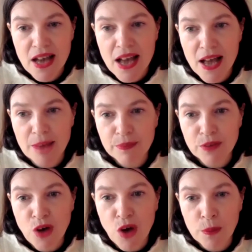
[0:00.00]
Um,
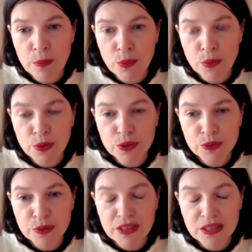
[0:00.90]
got on board
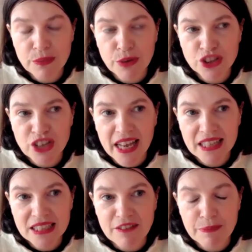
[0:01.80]
with this
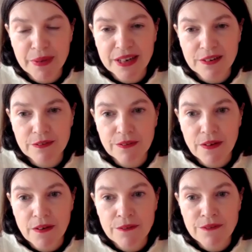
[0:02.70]
project have been
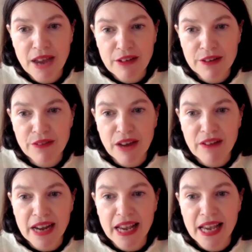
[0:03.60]
very,
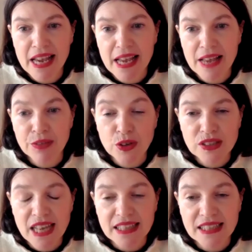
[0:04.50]
very
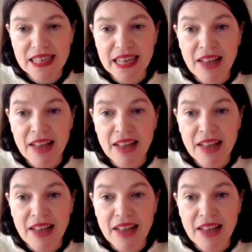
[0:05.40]
enthusiastic,